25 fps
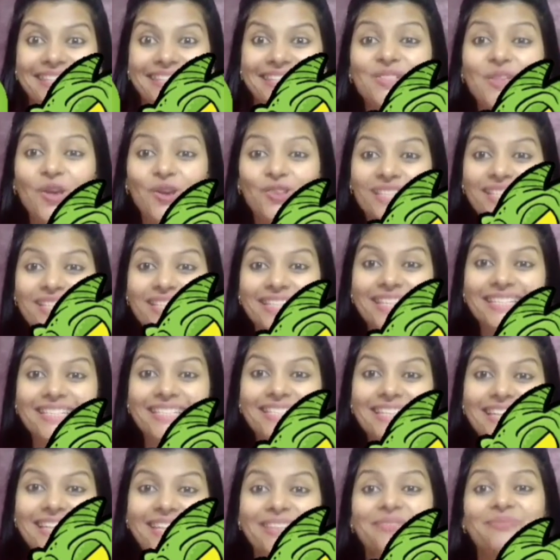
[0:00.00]

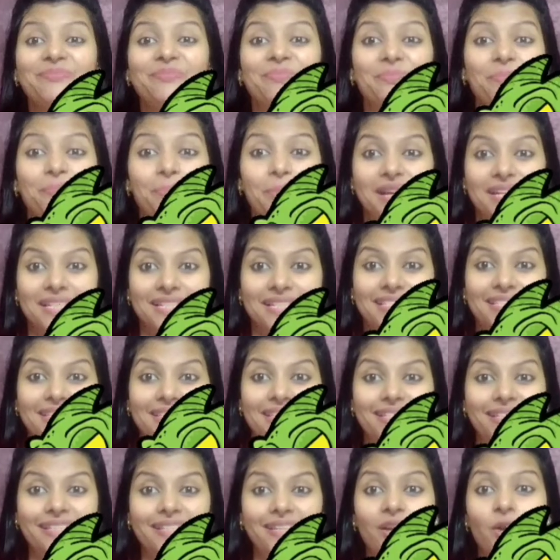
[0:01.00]
Sausages in
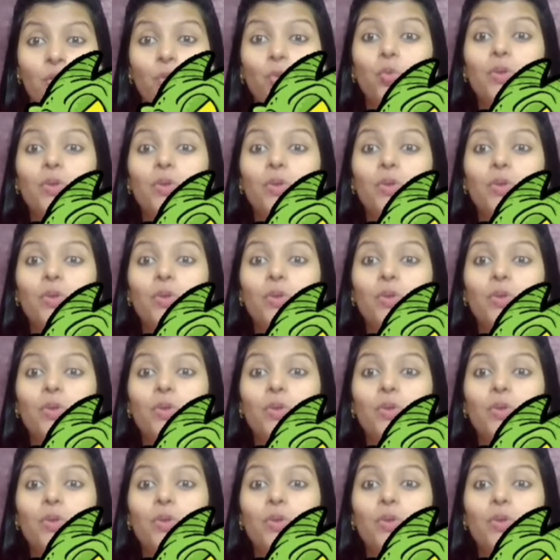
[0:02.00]
mustard